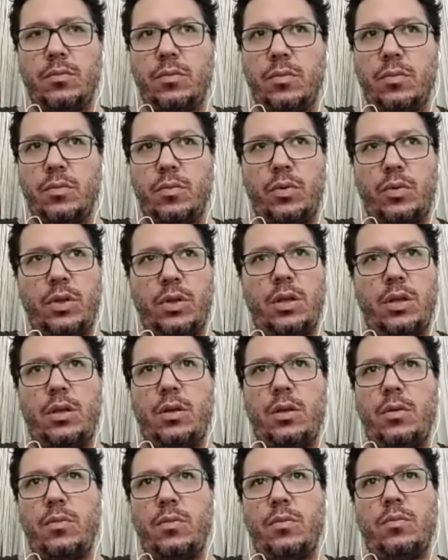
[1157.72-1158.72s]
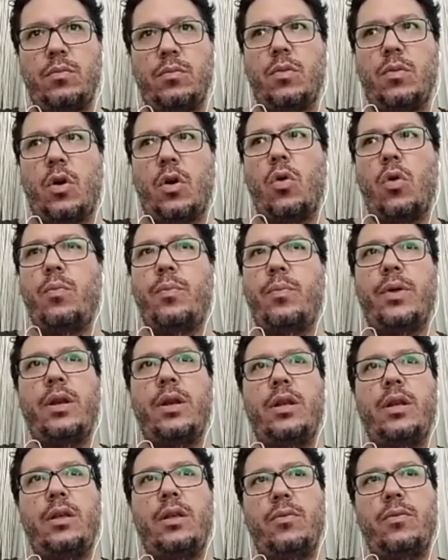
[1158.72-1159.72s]
be
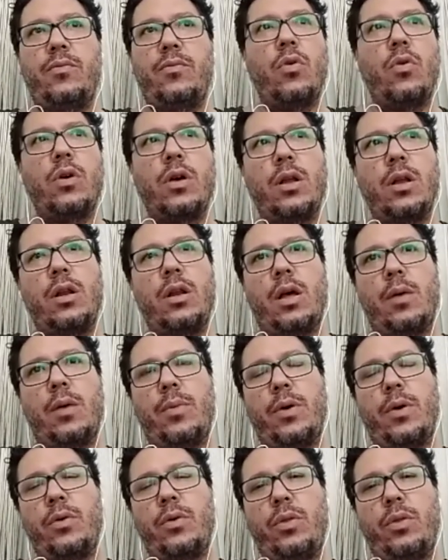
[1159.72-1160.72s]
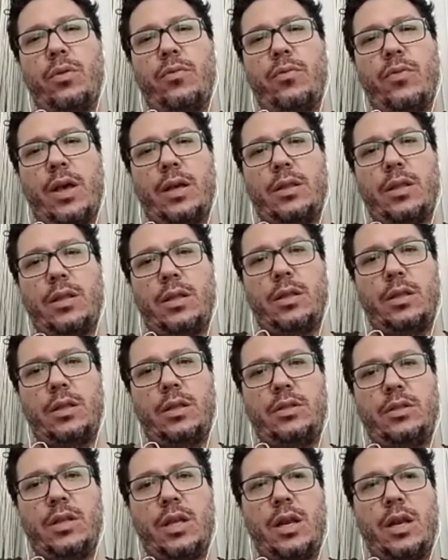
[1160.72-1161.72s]
openly vocal about the fact that
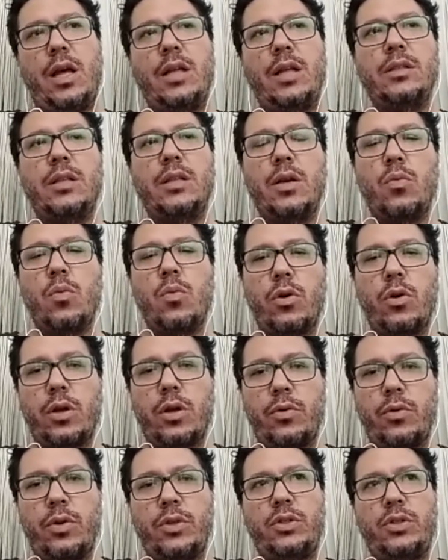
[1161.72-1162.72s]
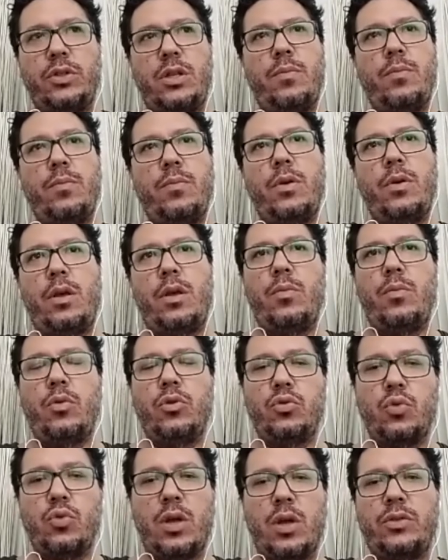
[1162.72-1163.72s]
it's an anti-worker regime, a
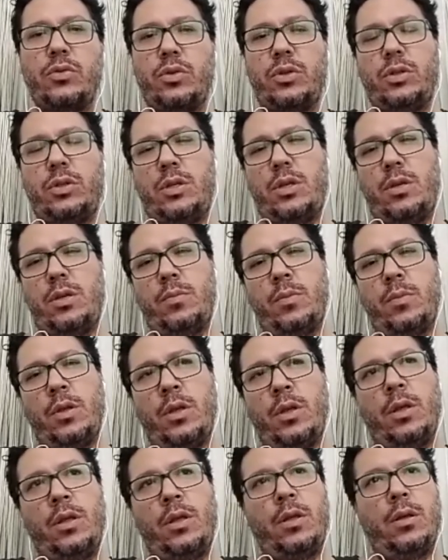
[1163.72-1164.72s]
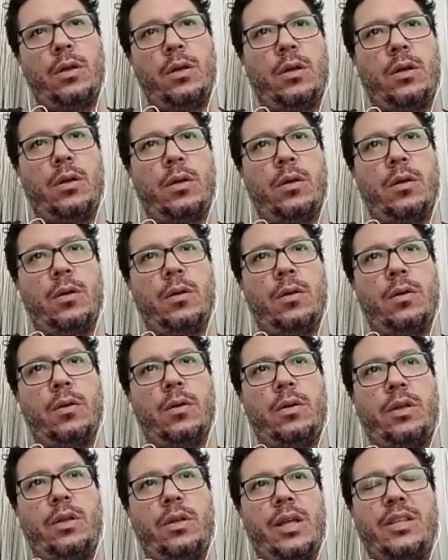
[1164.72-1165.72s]
bourgeois regime
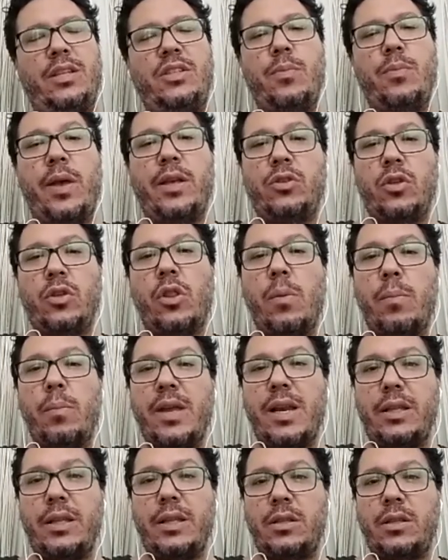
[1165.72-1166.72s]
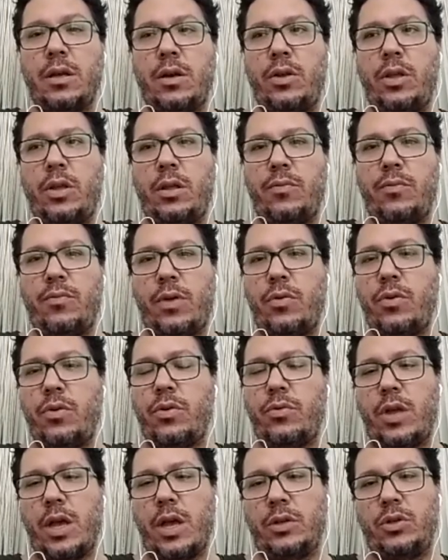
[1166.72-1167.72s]
that is based on the military, very
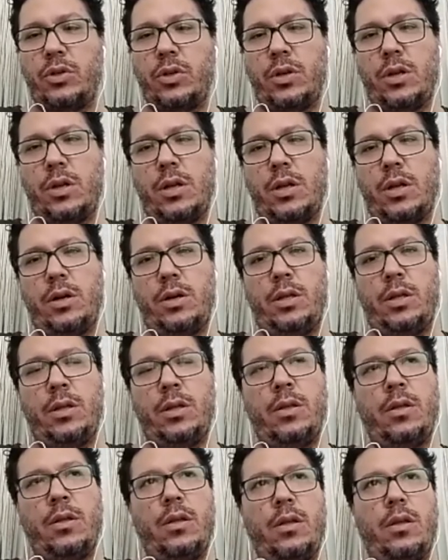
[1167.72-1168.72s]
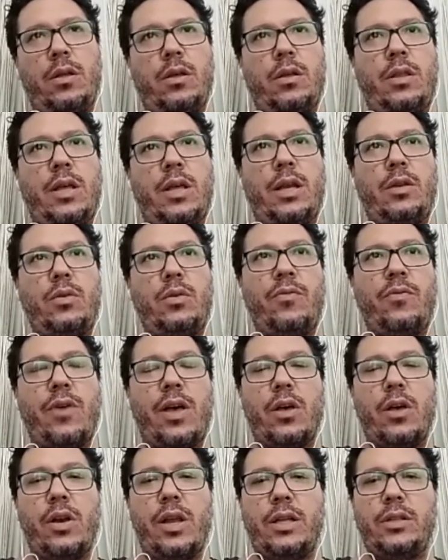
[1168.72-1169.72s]
reactionary, that
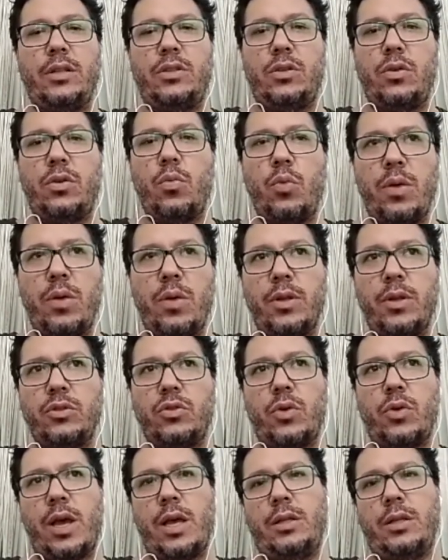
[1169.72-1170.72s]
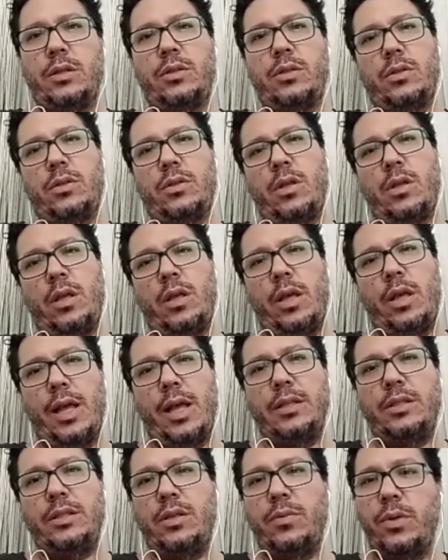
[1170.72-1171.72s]
violates women's rights,
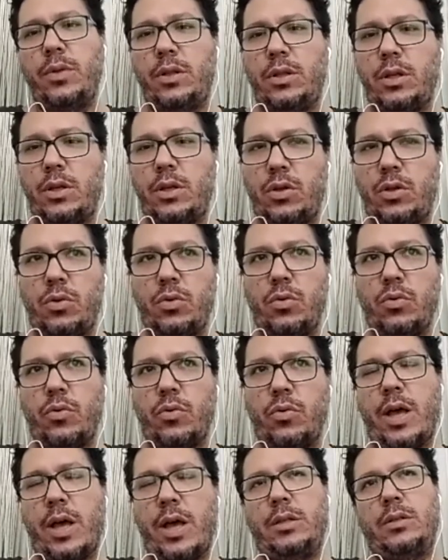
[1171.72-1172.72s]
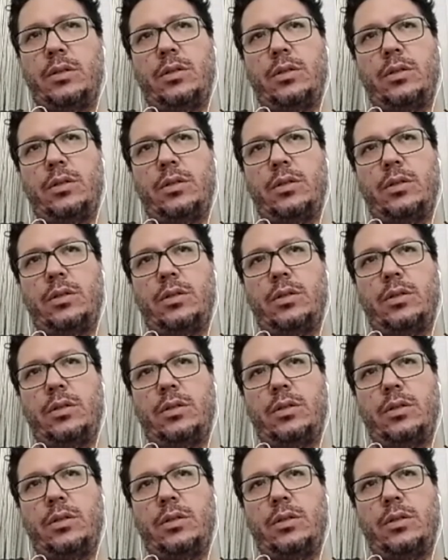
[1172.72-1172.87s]
LGBTQ rights,